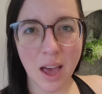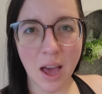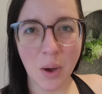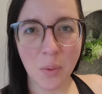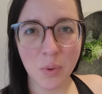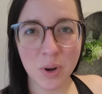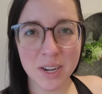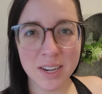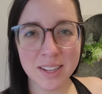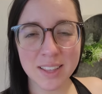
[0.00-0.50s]
I
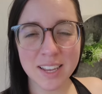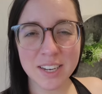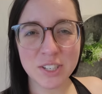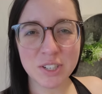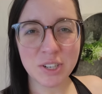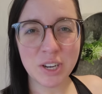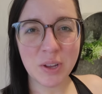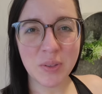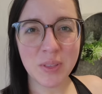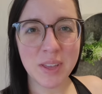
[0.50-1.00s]
wanted to
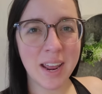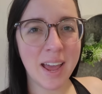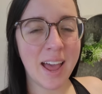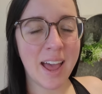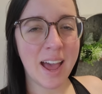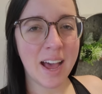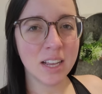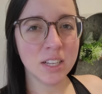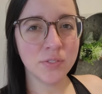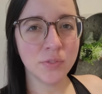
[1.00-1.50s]
let you know that I
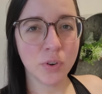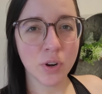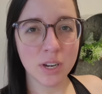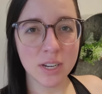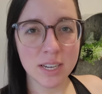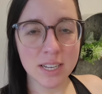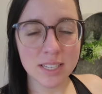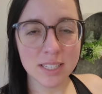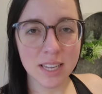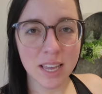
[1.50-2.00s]
asked for a
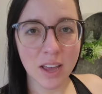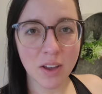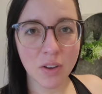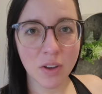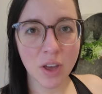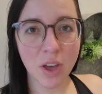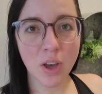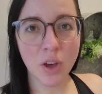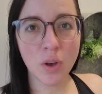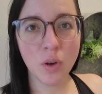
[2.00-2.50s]

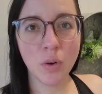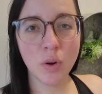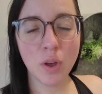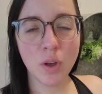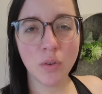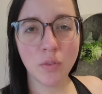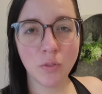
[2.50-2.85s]
discount code